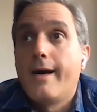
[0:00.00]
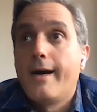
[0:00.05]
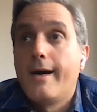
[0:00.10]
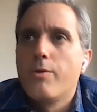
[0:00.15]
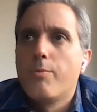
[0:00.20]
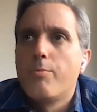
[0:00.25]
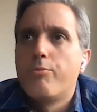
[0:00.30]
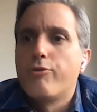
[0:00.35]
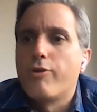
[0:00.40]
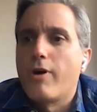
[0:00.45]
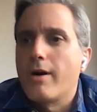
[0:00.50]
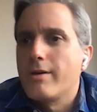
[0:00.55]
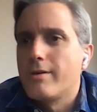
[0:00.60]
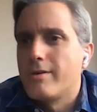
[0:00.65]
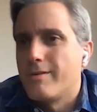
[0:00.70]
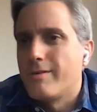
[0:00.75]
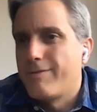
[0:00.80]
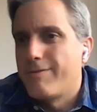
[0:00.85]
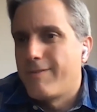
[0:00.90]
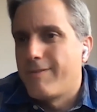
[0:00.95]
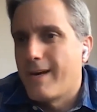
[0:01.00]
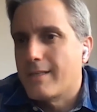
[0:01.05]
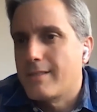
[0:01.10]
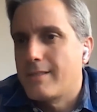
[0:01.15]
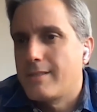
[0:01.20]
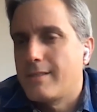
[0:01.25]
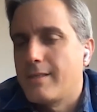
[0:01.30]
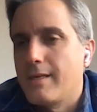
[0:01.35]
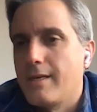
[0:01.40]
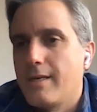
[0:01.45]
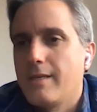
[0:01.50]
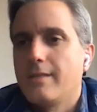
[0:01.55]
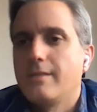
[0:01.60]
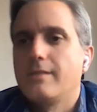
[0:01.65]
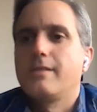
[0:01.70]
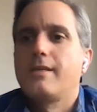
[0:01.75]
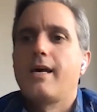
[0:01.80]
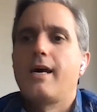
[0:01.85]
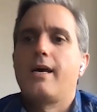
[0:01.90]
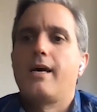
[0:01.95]
The broader effect
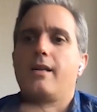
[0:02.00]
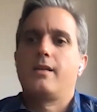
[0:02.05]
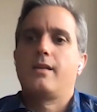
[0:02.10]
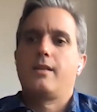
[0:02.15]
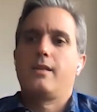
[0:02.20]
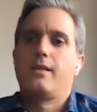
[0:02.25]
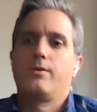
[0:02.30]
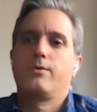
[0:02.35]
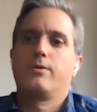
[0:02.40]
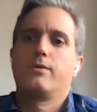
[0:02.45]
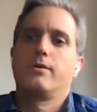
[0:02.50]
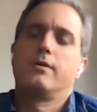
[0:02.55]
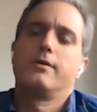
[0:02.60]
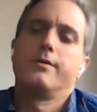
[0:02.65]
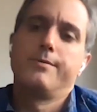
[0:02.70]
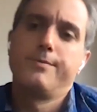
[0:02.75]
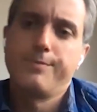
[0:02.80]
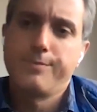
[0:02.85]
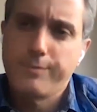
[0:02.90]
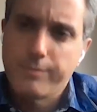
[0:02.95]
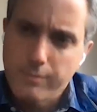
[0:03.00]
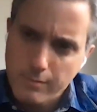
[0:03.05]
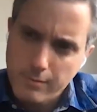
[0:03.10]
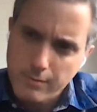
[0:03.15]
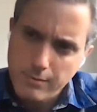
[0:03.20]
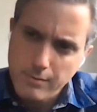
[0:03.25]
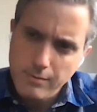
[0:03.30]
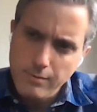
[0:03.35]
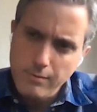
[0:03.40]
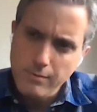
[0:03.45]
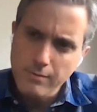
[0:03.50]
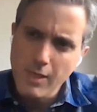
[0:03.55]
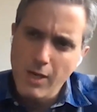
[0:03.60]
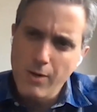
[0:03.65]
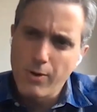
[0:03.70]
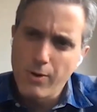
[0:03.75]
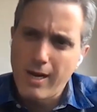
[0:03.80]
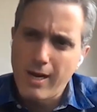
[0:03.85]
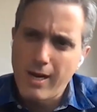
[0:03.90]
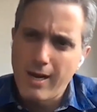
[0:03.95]
is that they were
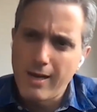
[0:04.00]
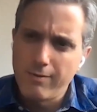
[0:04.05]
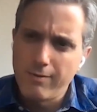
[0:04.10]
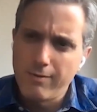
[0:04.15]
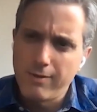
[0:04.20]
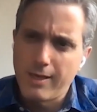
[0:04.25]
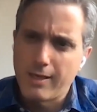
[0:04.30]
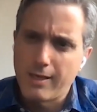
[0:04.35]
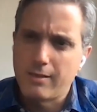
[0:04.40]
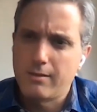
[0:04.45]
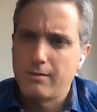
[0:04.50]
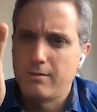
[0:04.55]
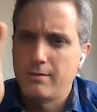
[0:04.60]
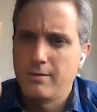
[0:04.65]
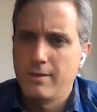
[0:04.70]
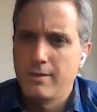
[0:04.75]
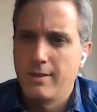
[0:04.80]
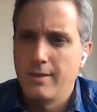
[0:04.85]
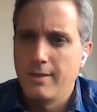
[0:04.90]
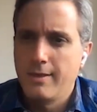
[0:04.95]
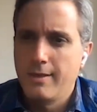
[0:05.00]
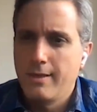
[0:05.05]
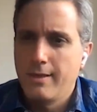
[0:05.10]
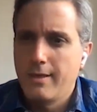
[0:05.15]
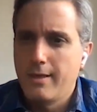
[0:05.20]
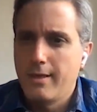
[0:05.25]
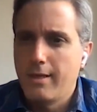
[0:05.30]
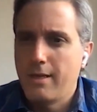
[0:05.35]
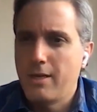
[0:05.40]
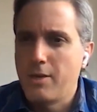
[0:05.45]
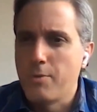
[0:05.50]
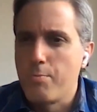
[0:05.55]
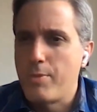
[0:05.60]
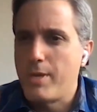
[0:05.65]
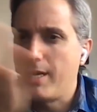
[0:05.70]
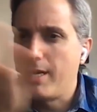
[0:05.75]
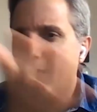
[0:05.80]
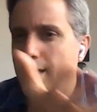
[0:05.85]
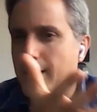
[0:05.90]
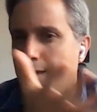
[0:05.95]
kind of like
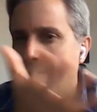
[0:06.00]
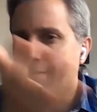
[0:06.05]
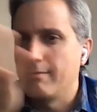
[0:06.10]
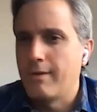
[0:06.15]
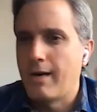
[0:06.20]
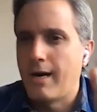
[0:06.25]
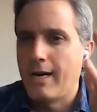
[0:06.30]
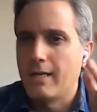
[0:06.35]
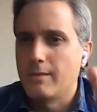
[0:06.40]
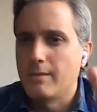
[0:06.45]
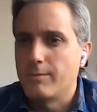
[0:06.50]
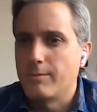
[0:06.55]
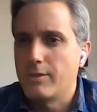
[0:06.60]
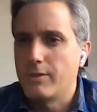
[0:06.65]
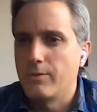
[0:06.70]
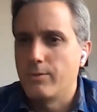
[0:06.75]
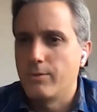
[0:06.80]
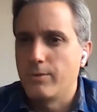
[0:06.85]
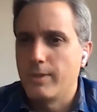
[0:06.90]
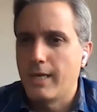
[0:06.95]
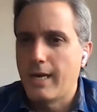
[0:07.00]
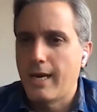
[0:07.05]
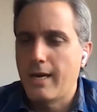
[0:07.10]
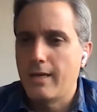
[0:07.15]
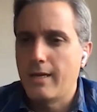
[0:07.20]
competing items. So we